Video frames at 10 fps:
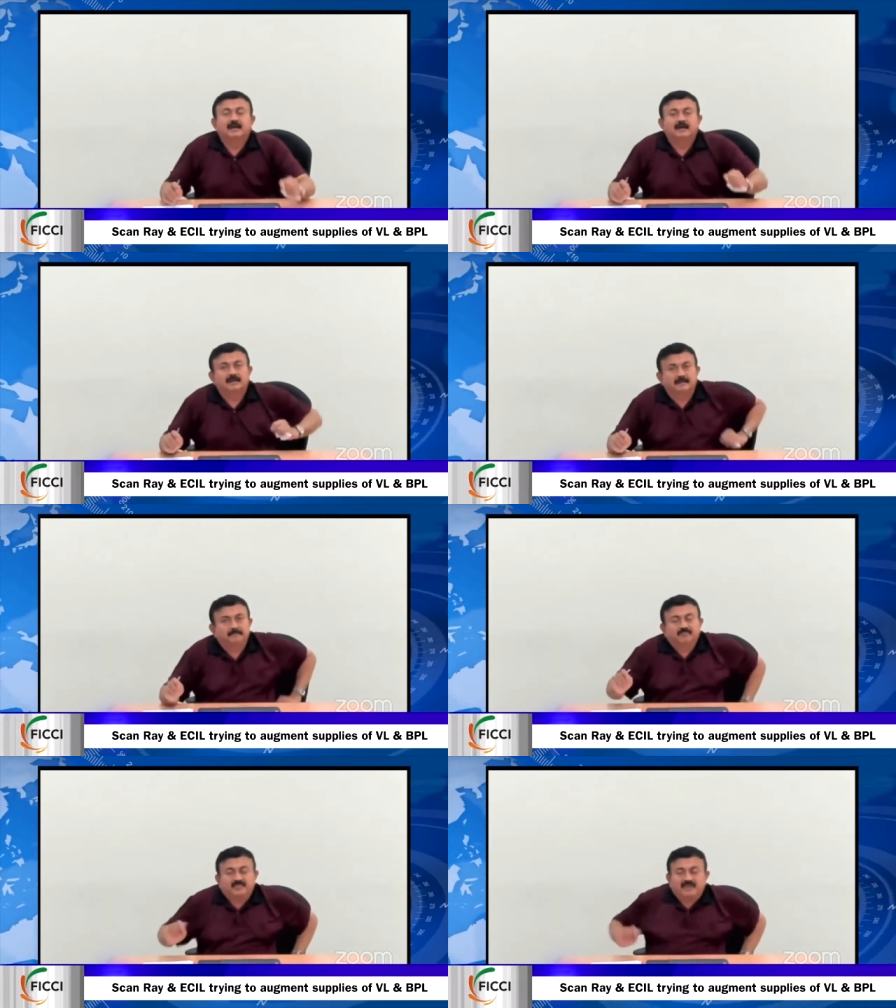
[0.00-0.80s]

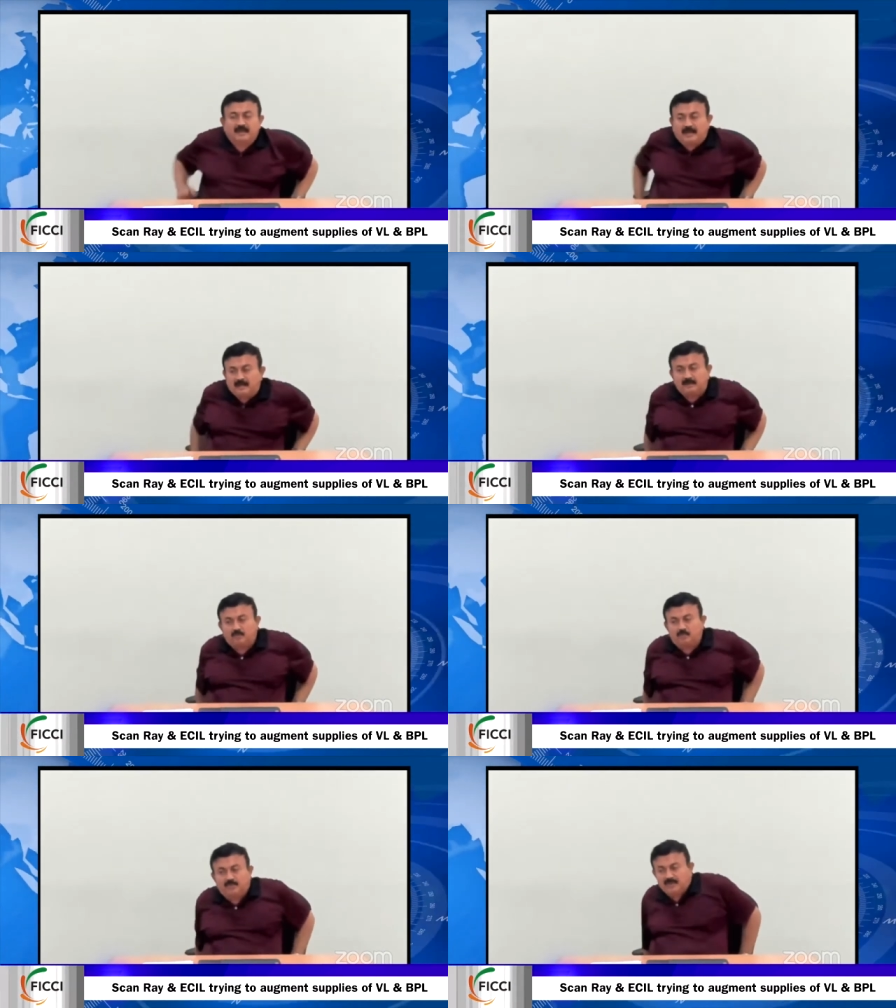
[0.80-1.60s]
Um, and
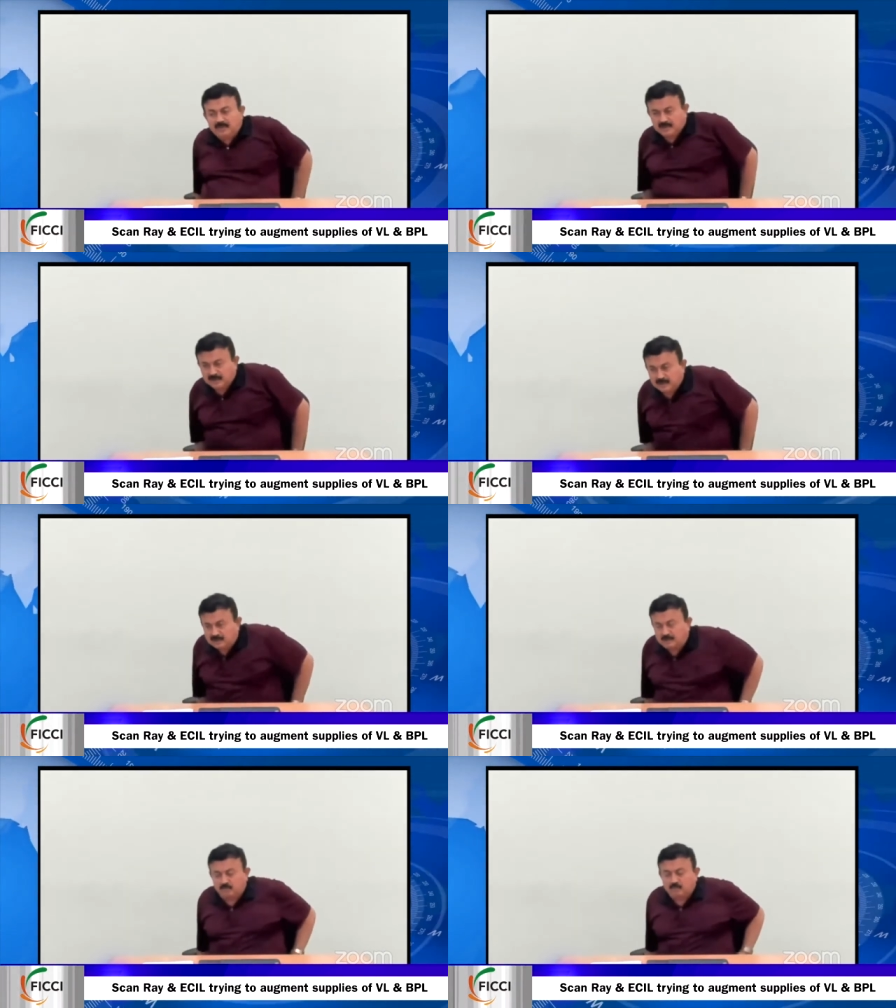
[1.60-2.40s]
to be
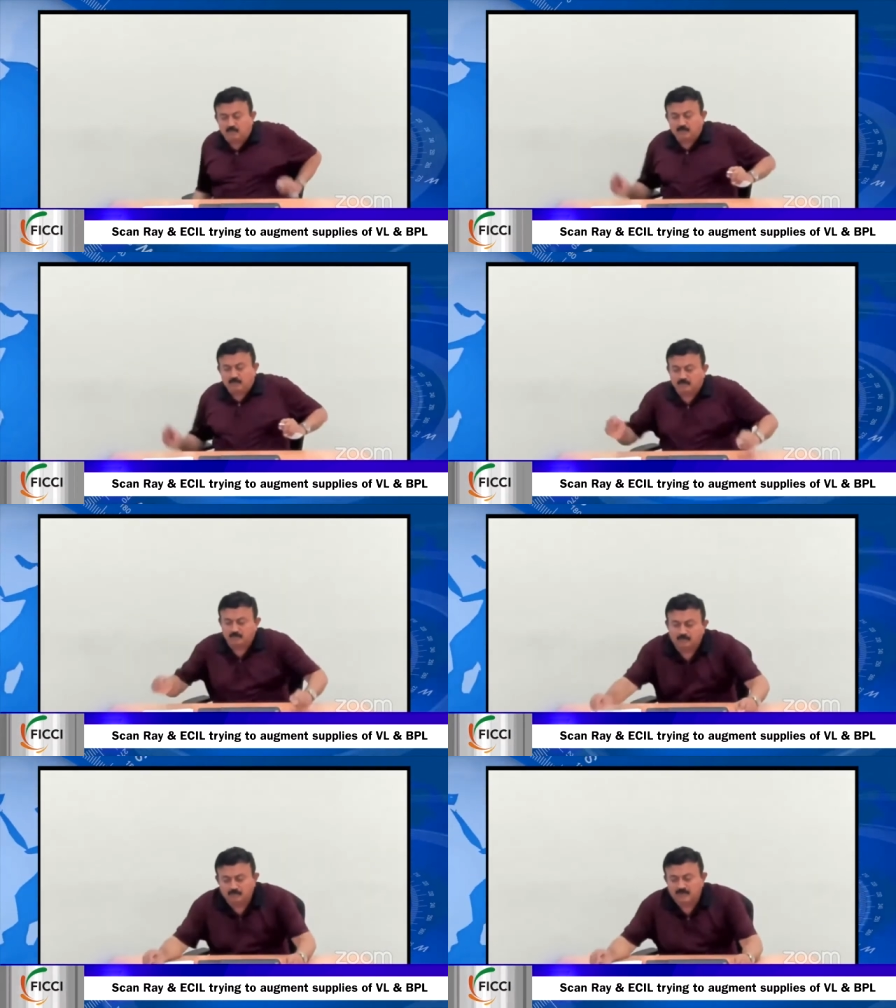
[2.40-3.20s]
uh, to uh,
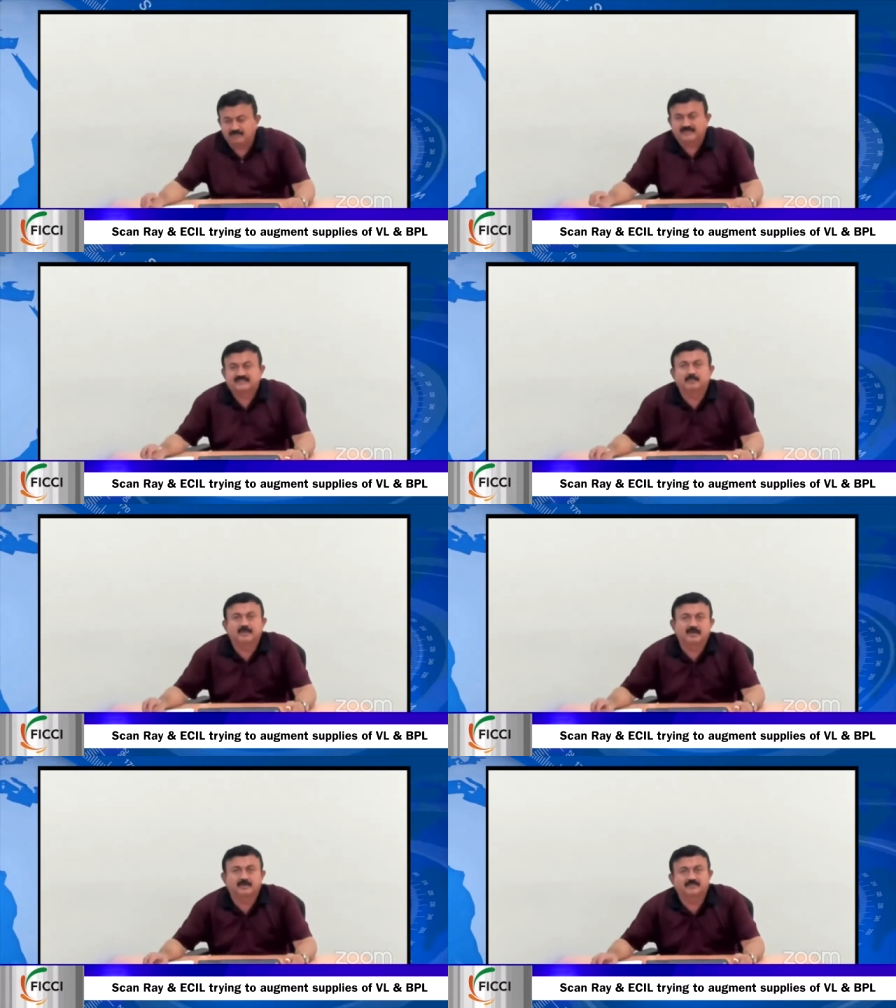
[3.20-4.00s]
to give a
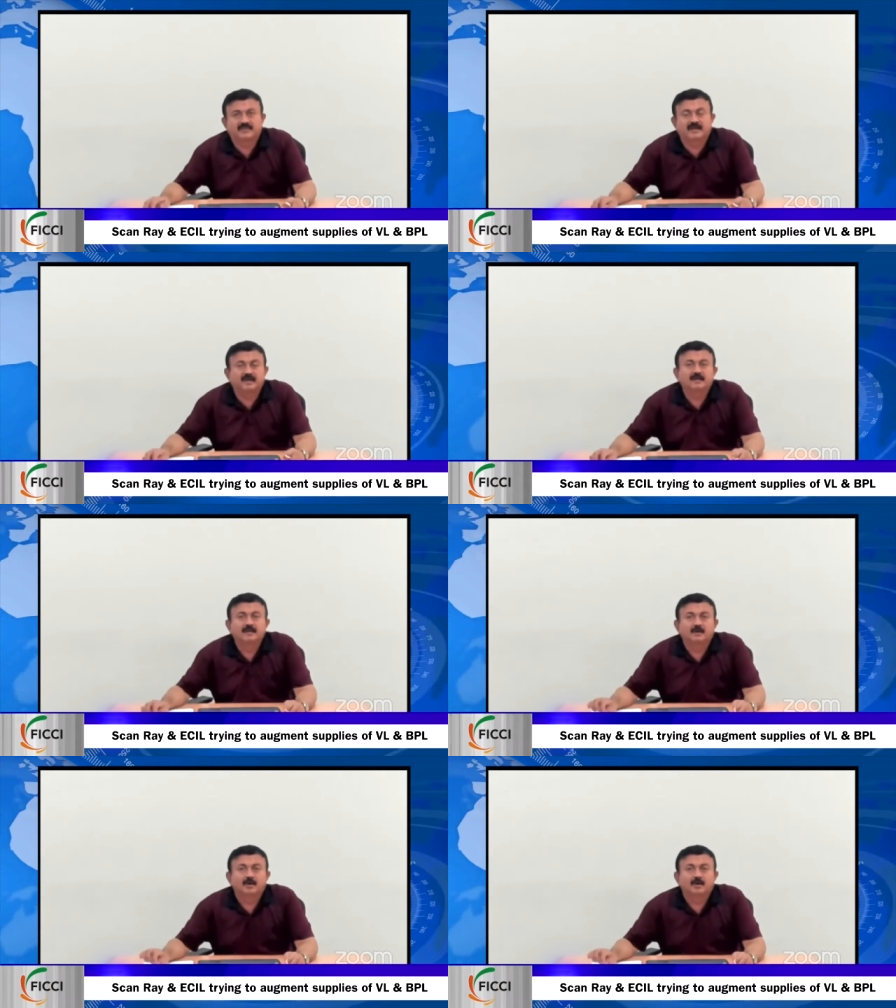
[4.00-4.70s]
summary of that,